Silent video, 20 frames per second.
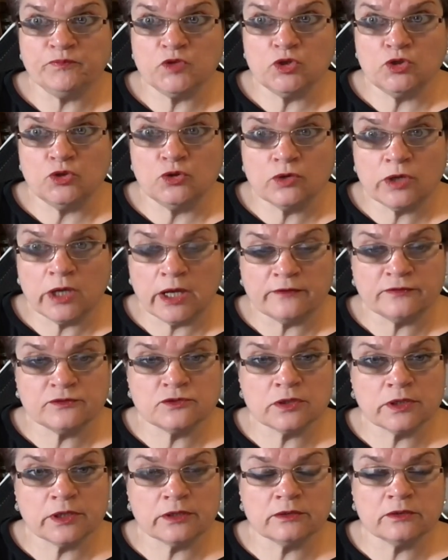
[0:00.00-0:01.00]
you have
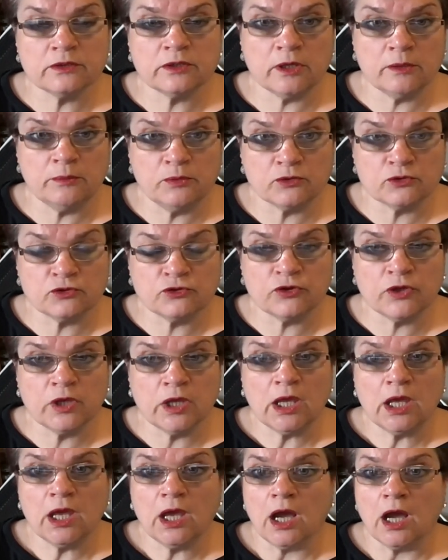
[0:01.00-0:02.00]
to contribute
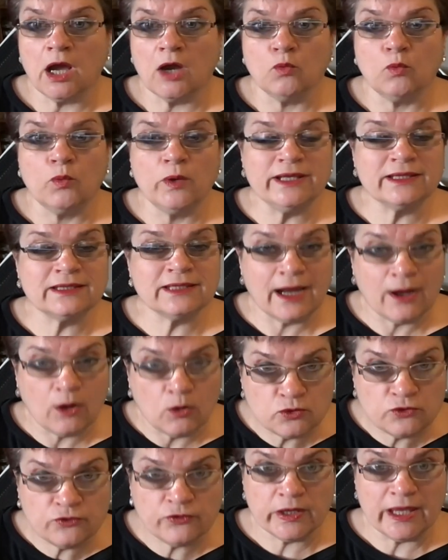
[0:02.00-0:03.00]

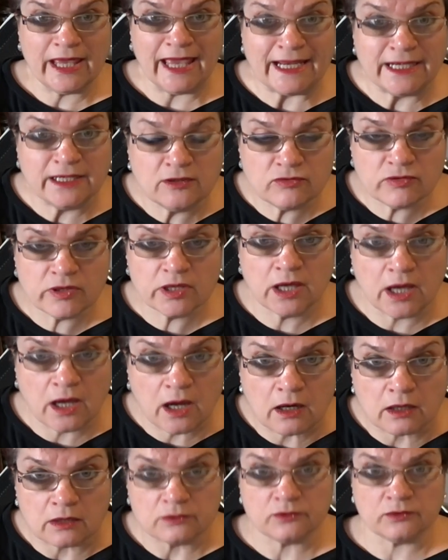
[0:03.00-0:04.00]
without any
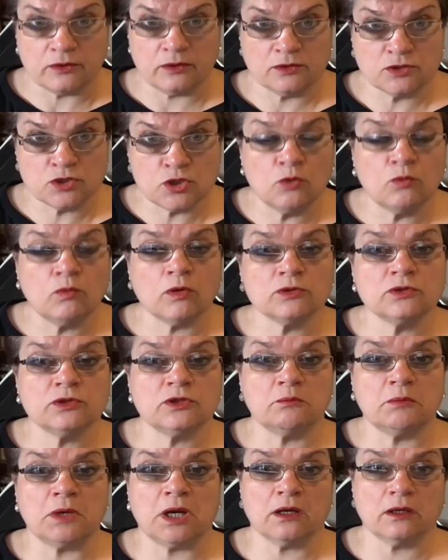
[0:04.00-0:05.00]
regard to what
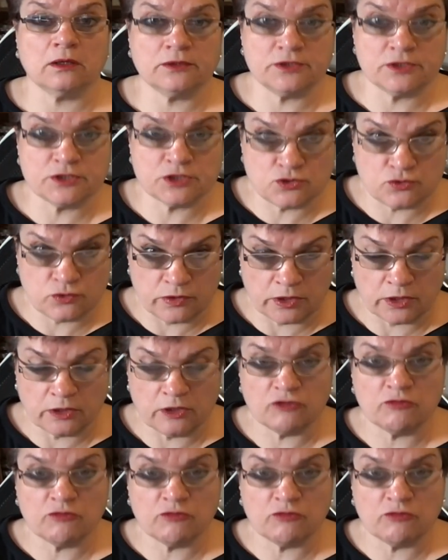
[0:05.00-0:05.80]
the market is doing.